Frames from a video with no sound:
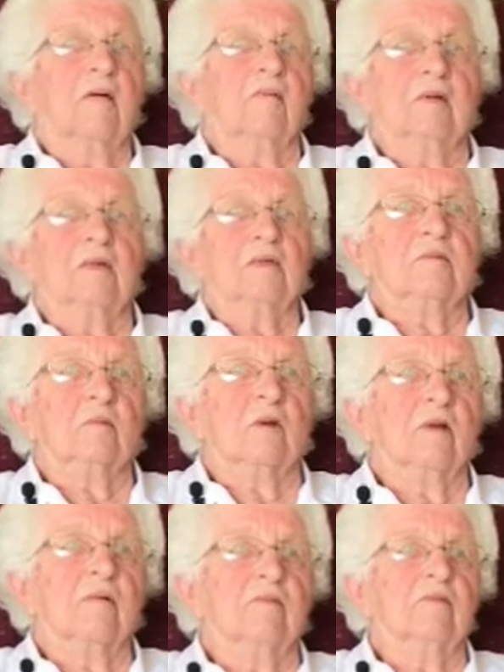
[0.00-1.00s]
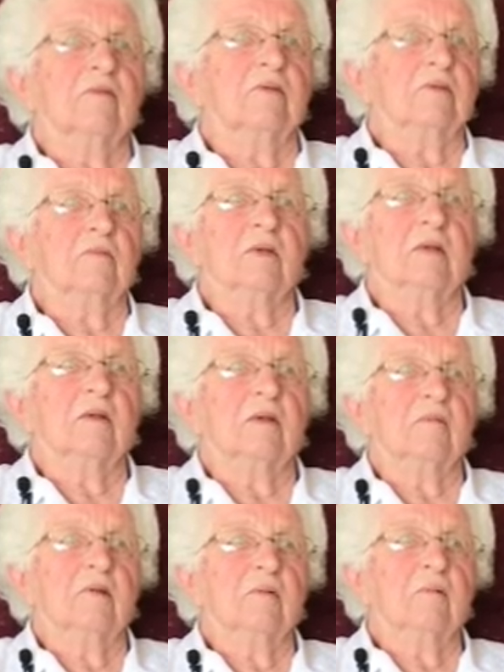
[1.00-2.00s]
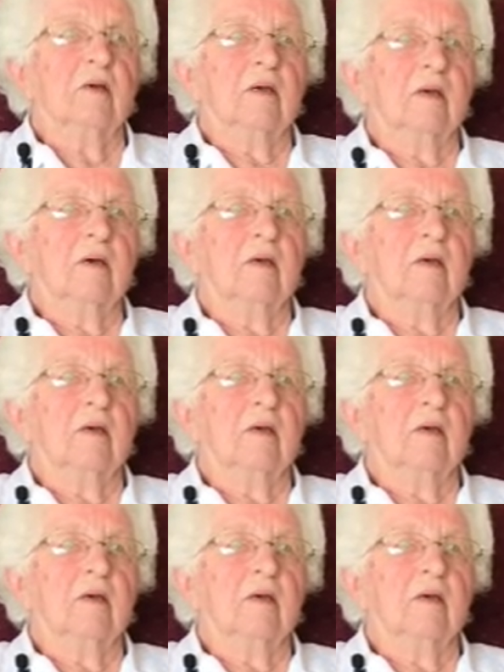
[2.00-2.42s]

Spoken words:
at least one of them visit me every week.